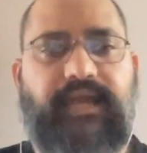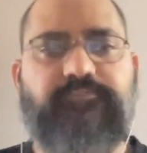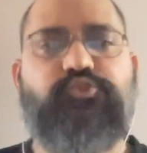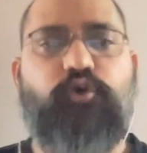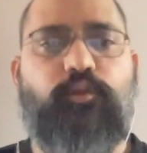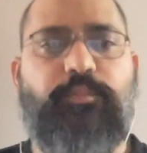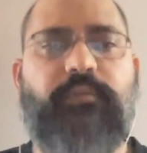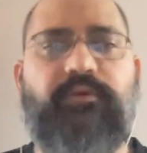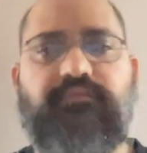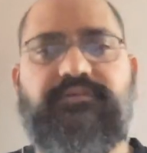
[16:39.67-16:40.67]
I'm sure
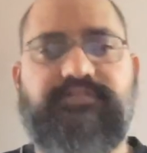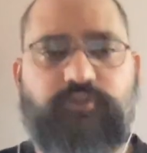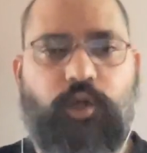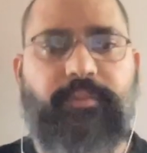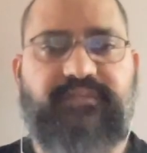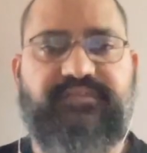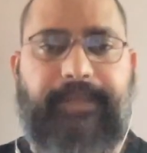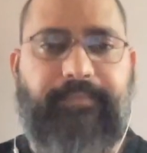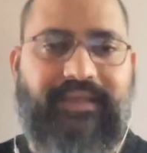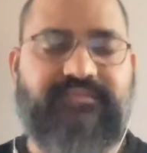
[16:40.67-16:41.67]
people will stop
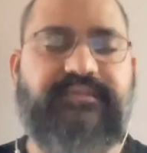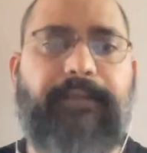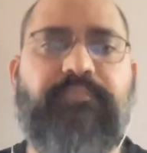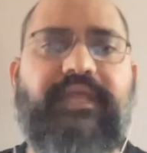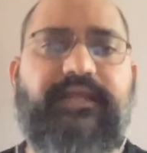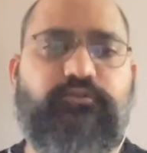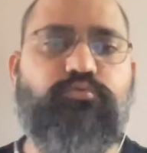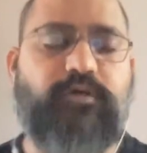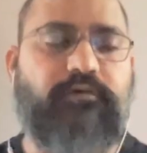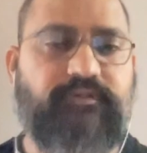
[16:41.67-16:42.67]
accept, accepting
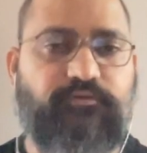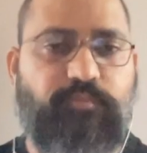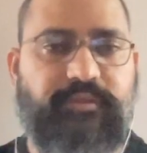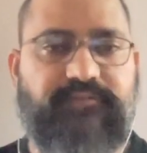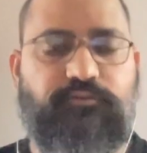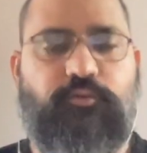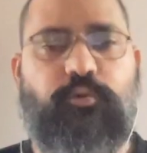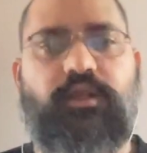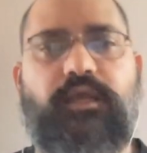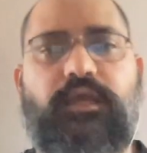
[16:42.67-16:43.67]
2,000 rupees
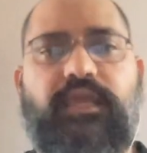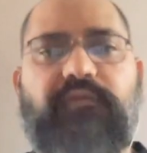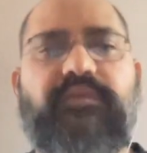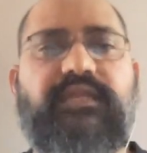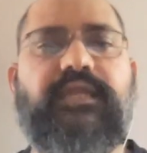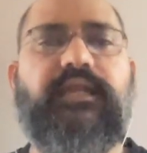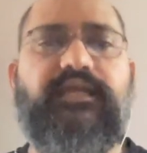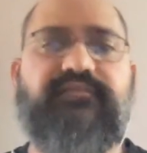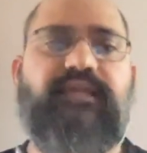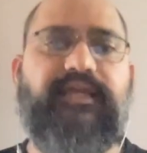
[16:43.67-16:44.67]
note
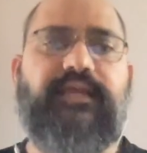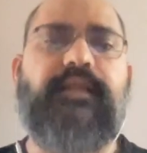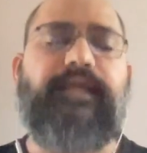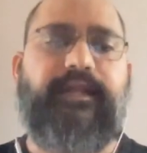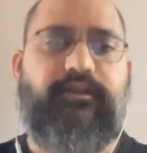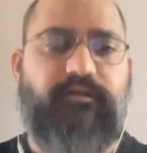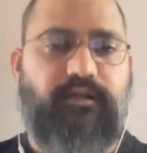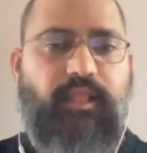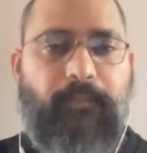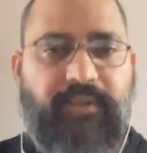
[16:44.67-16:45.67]
immediately as a legal tender
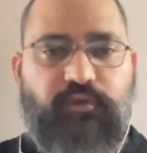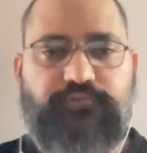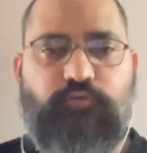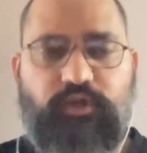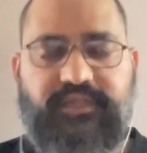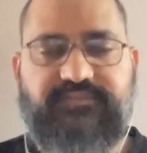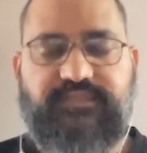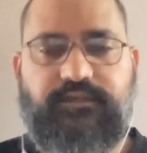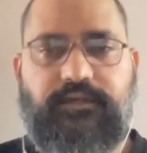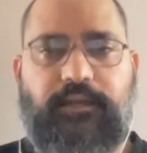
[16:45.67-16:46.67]
because what is
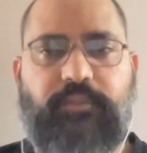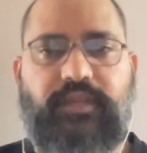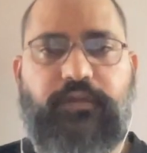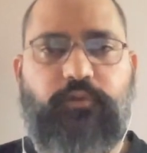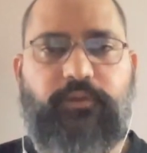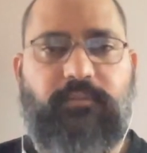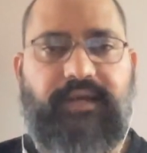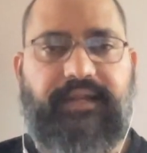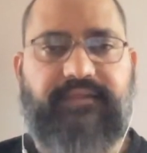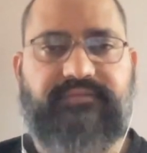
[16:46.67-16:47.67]
uh, coming into their
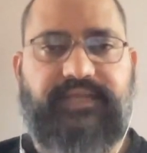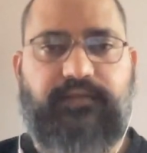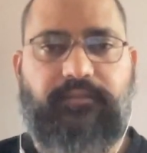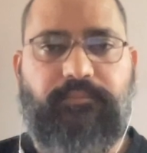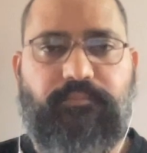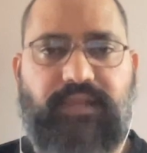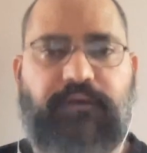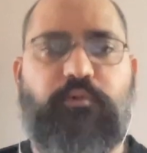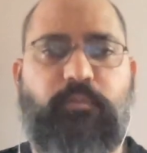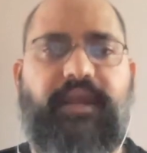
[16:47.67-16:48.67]
mind is that the
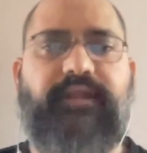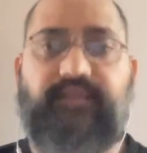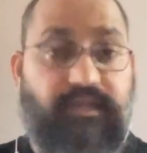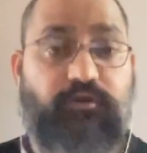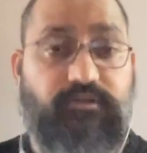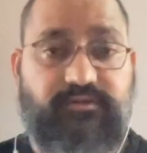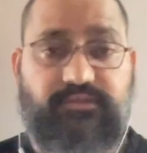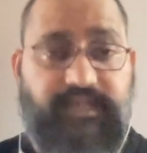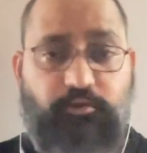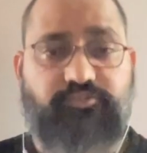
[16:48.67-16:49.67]
government they are not
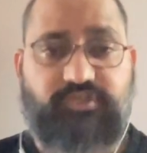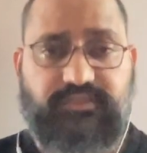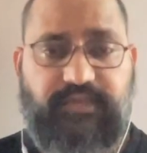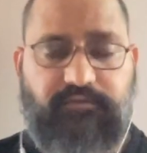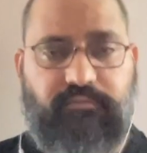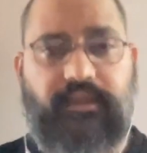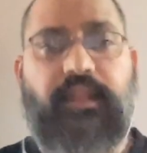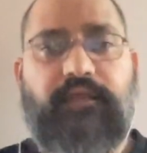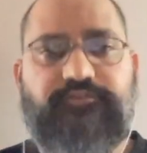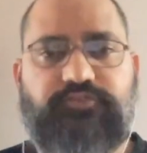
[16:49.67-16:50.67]
they don't trust government
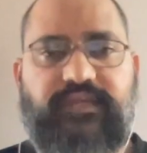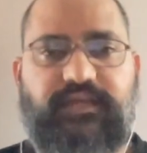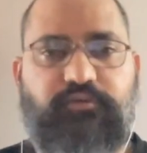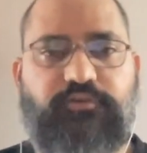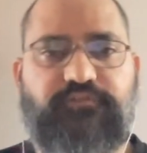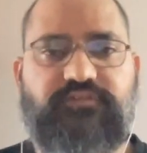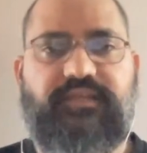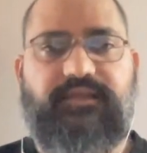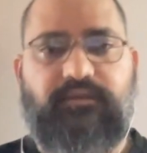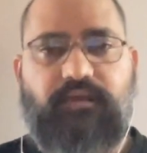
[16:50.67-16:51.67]
so they are going to say
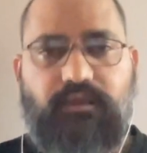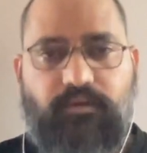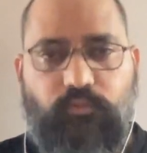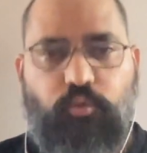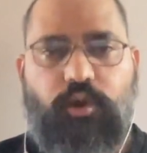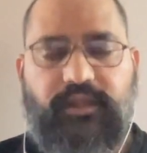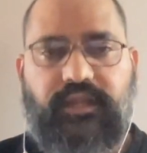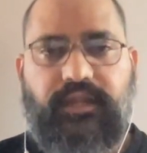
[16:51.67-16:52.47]
that what